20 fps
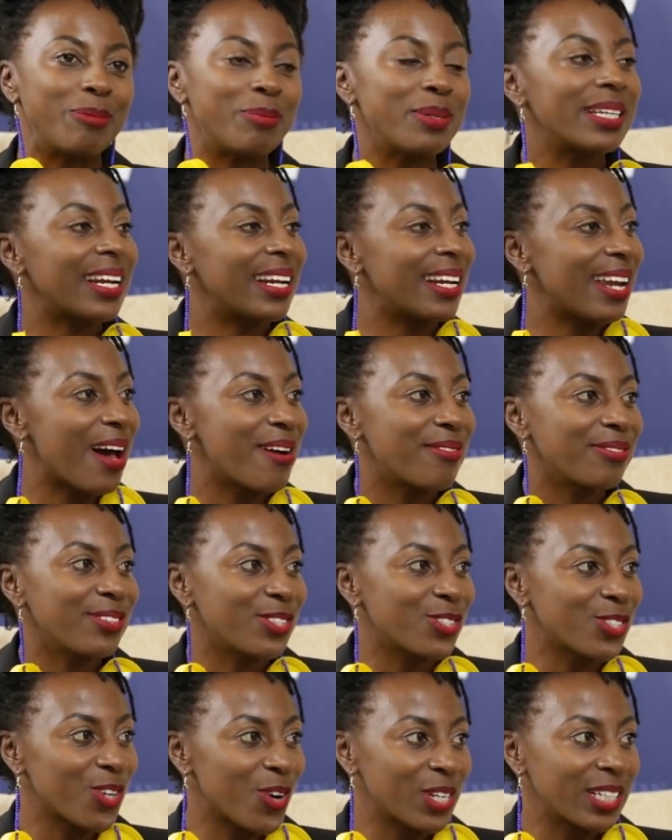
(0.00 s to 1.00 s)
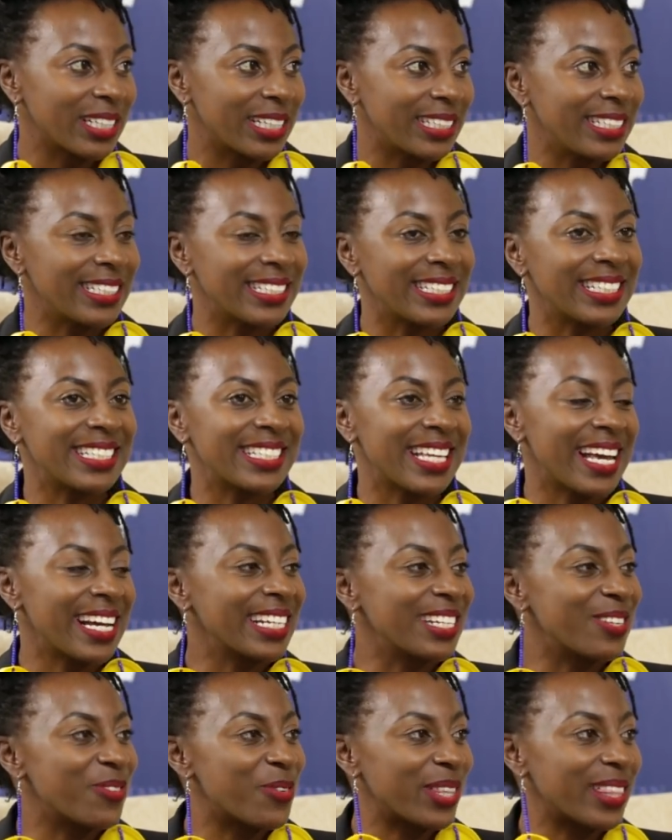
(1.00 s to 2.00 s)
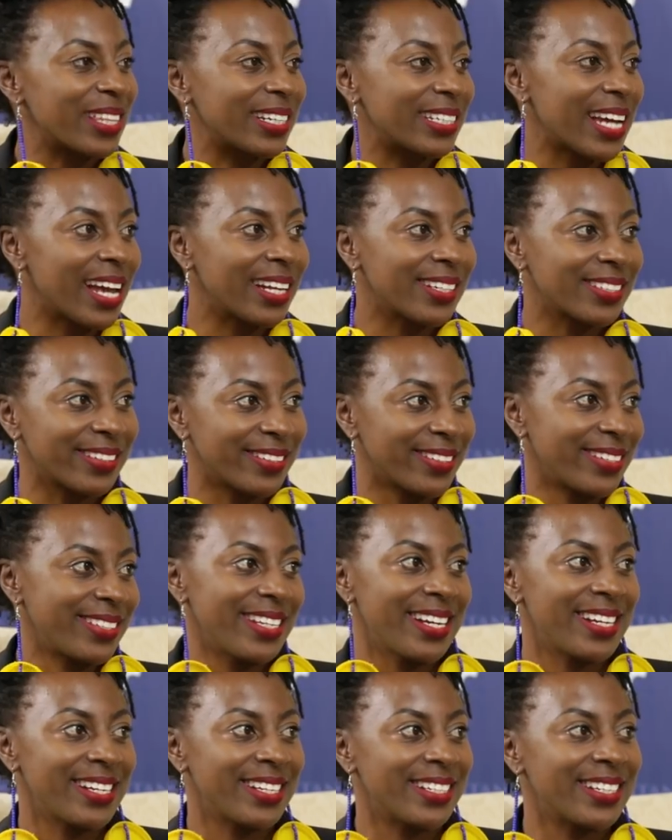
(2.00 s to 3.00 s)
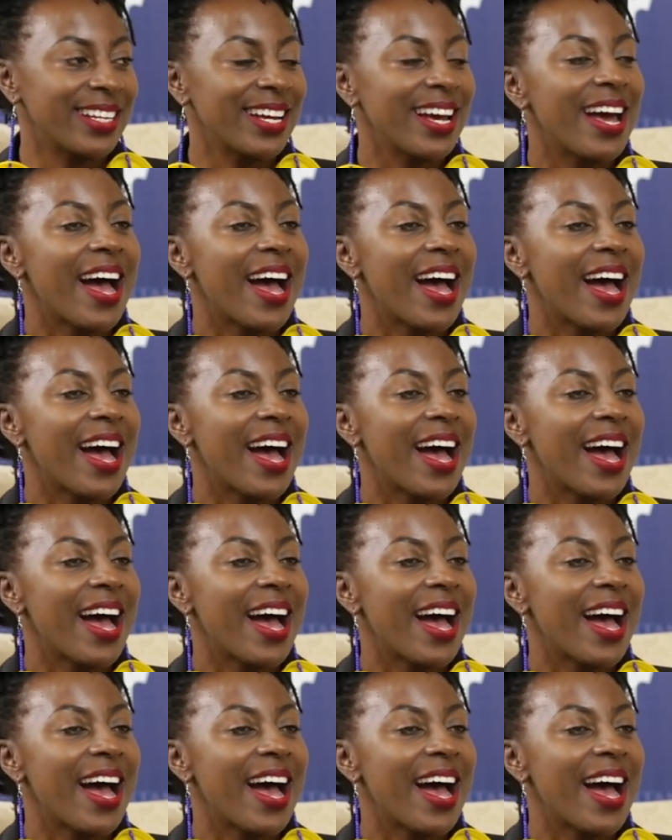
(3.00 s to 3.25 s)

Mbira Love and Chocolate is mm. exactly mm -hmm. what the title said.